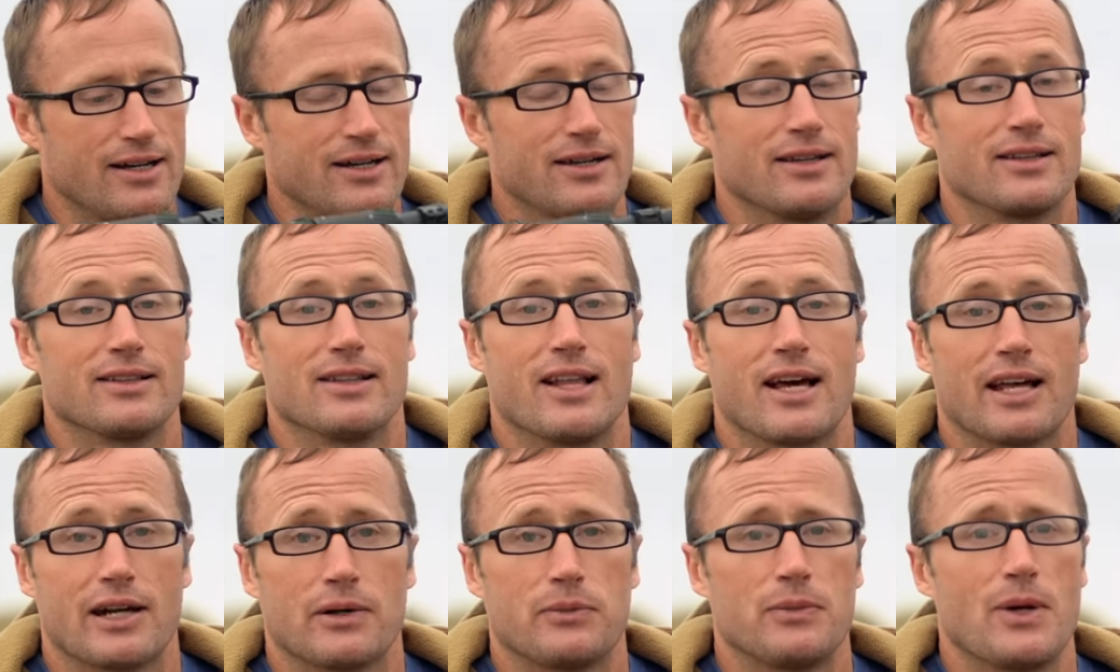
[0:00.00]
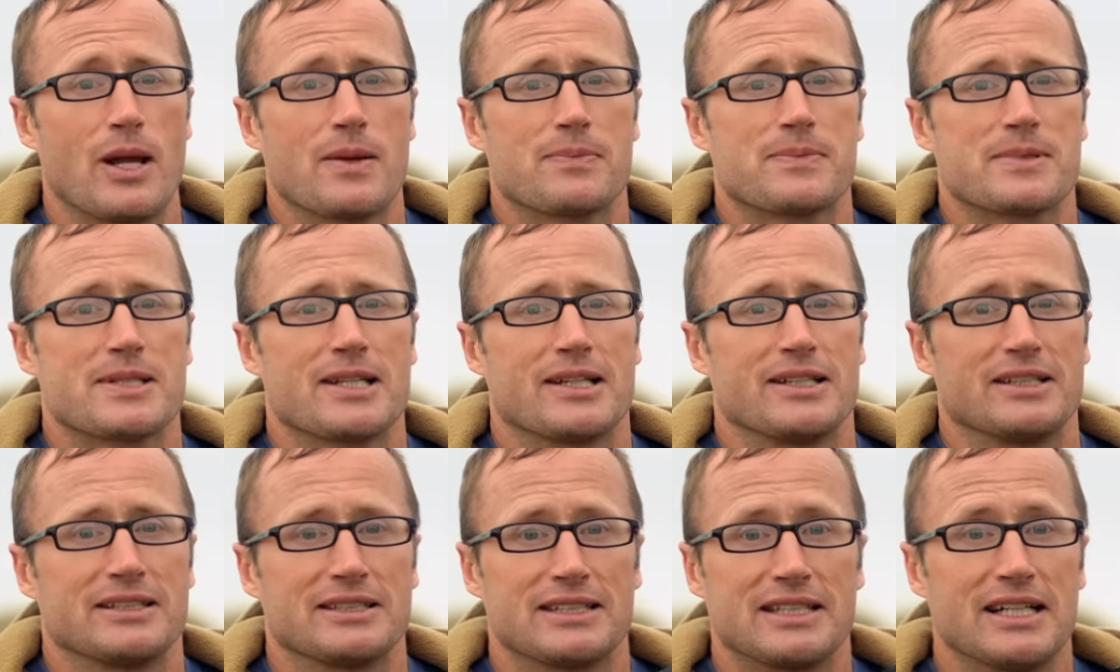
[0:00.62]
a lot of reps
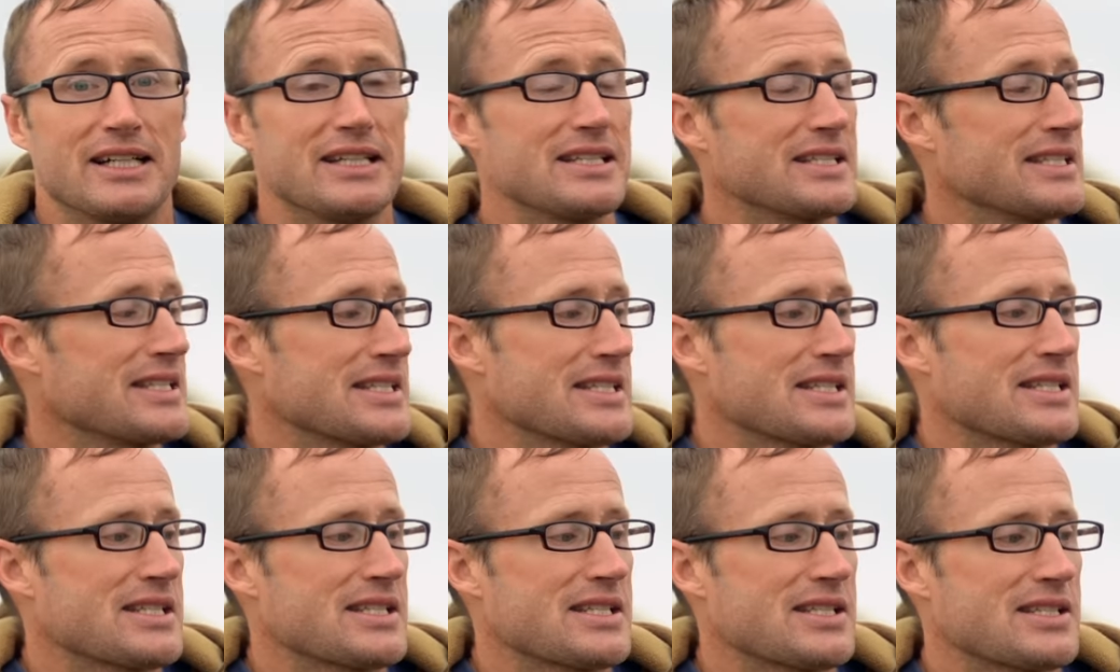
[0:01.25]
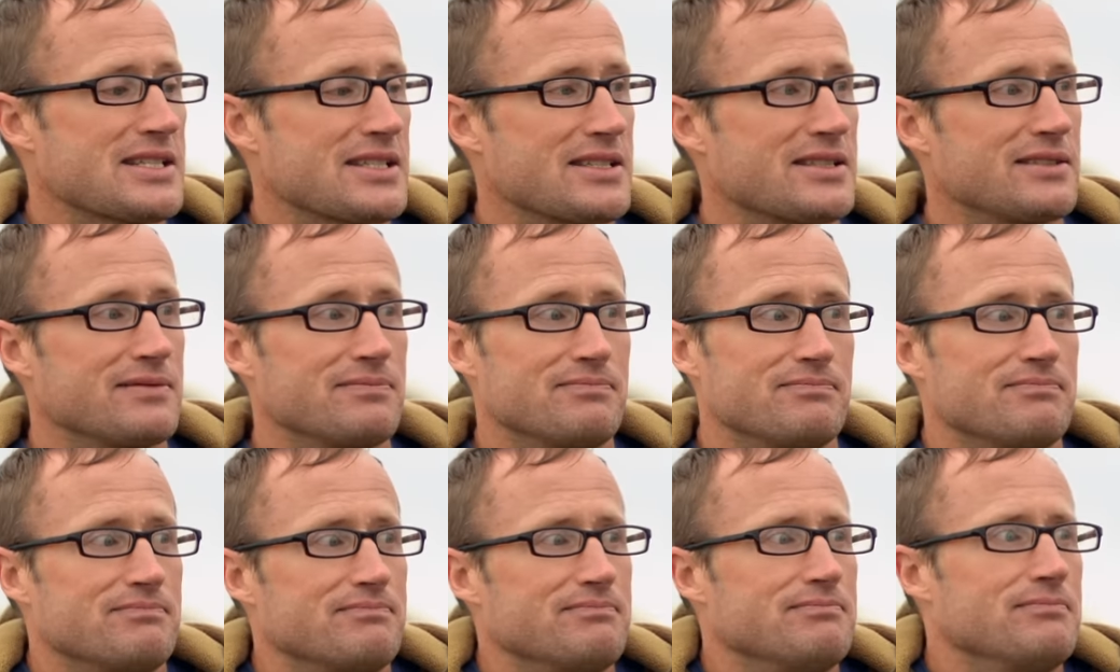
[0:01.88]
on guns,
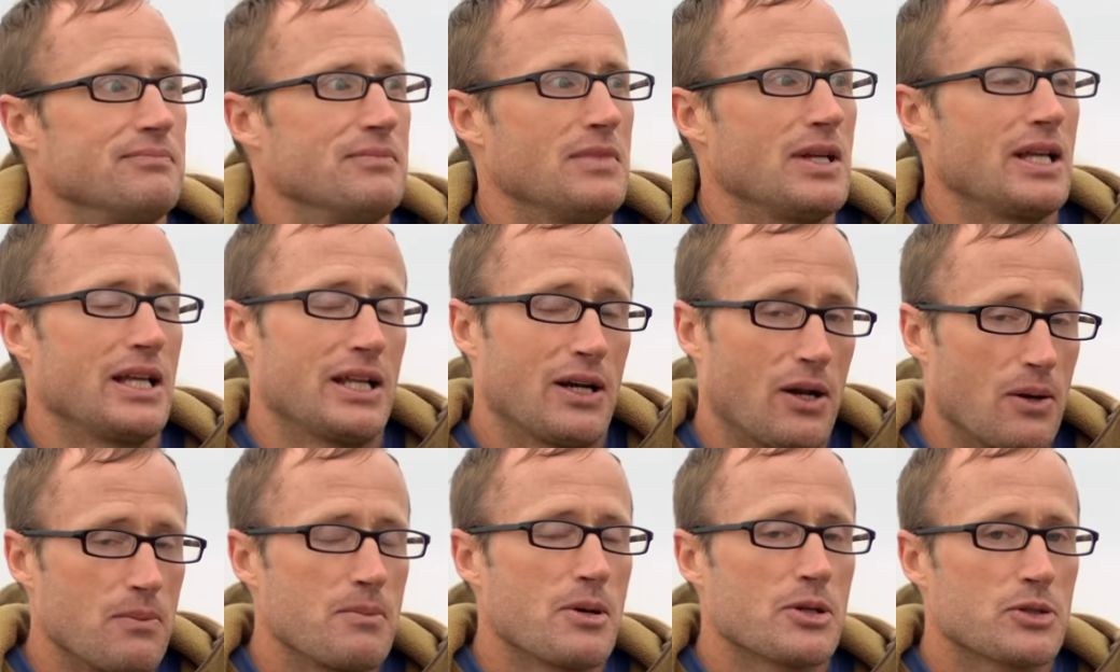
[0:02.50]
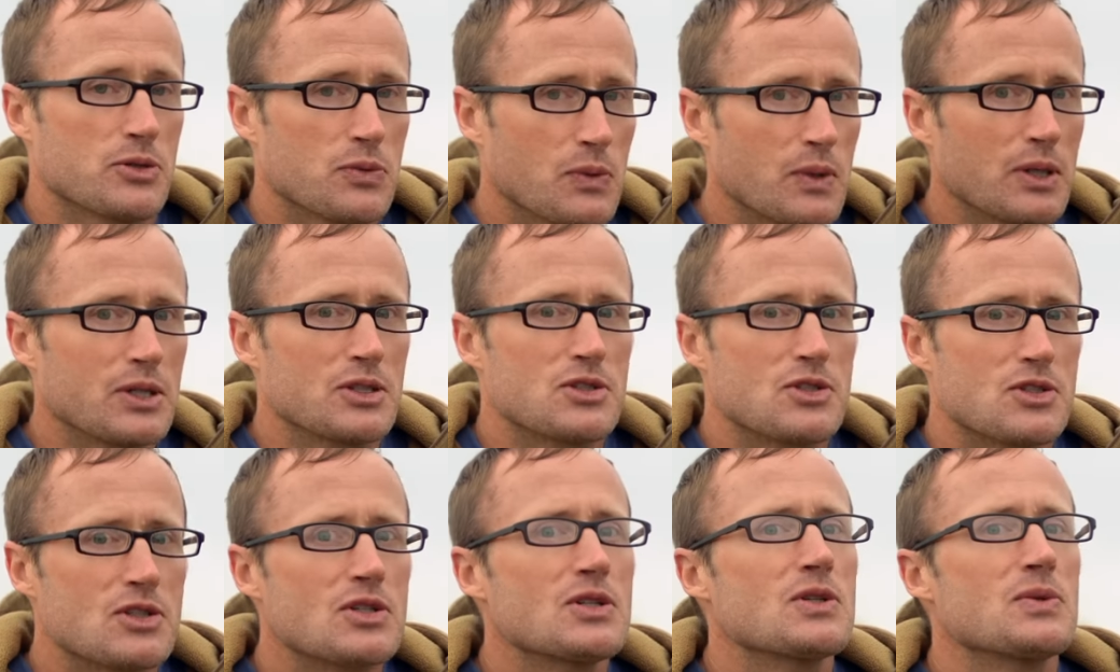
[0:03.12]
it almost
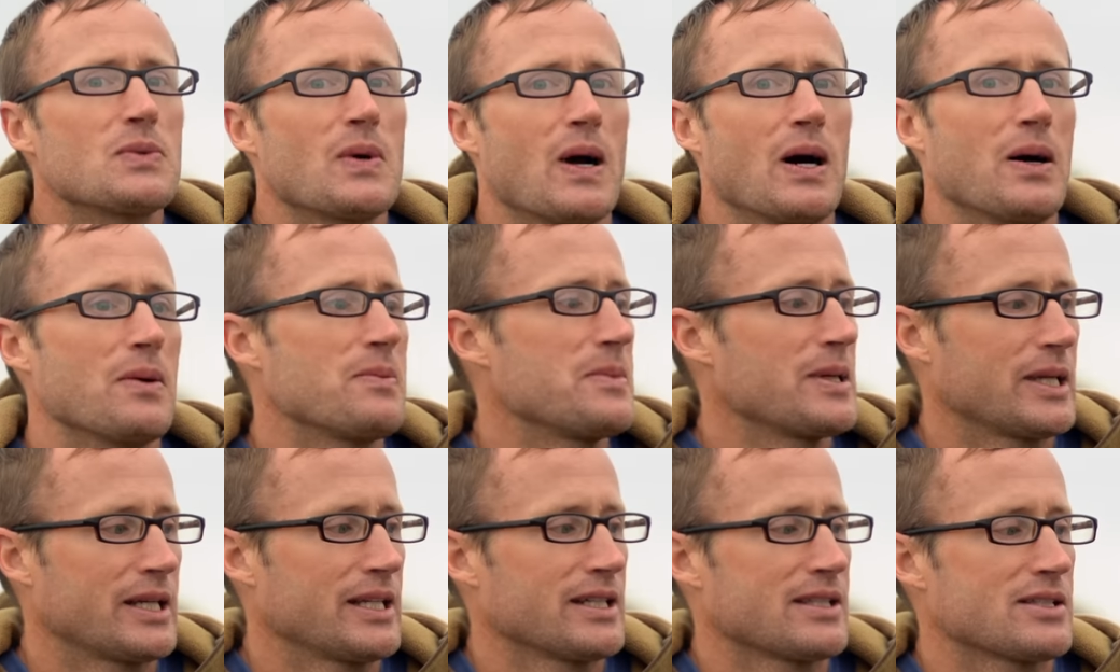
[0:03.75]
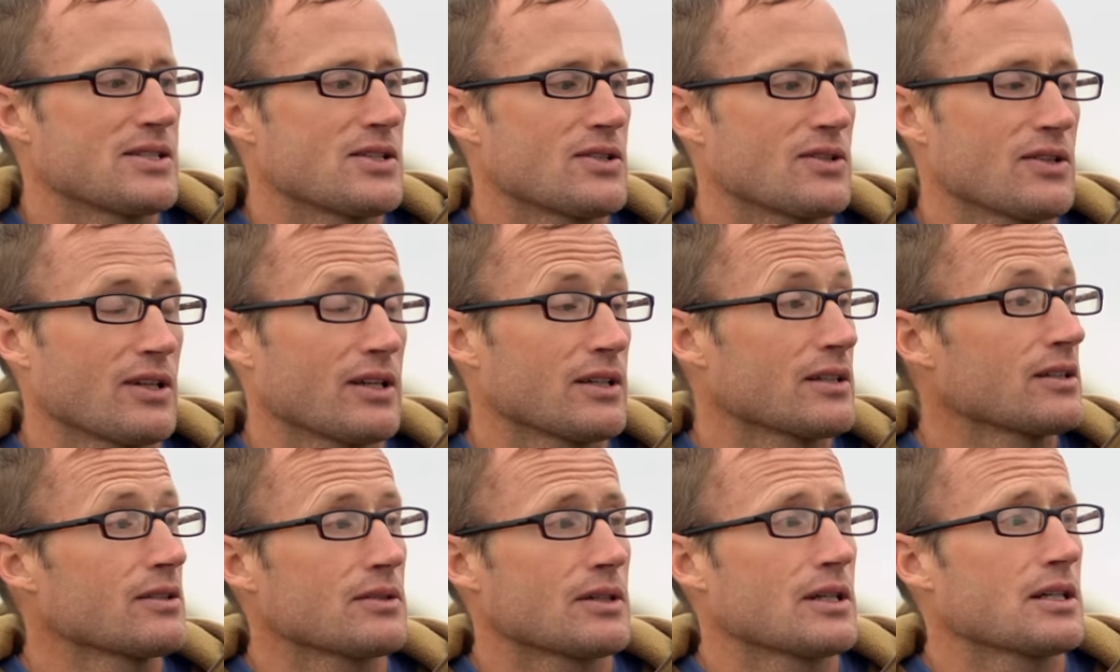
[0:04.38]
works too well because you're
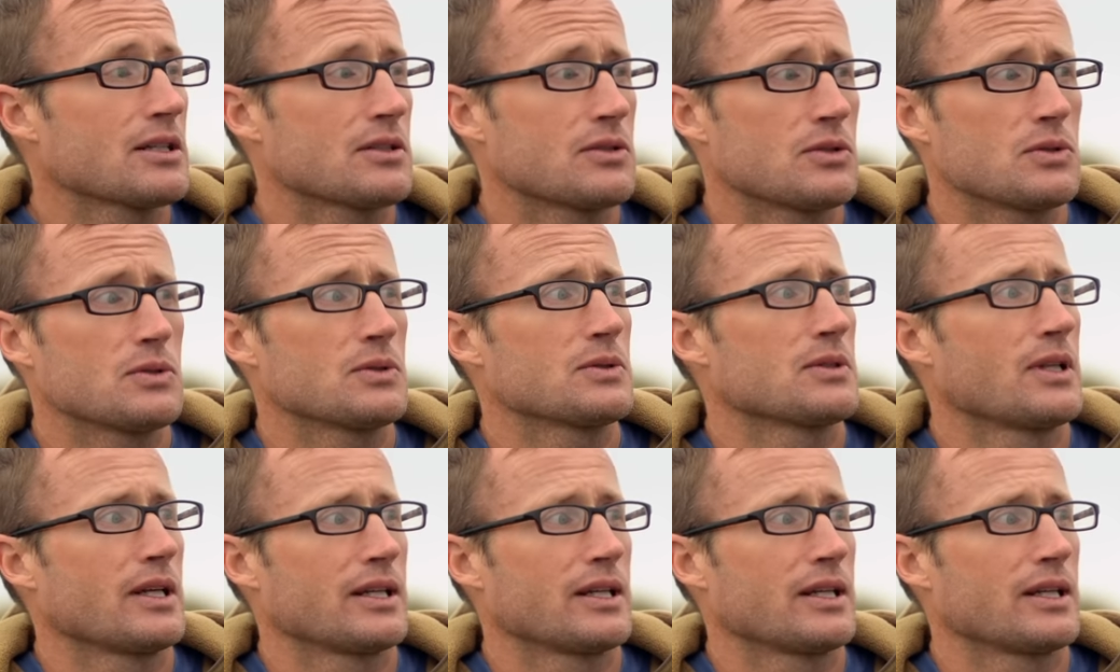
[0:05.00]
like, okay, cool.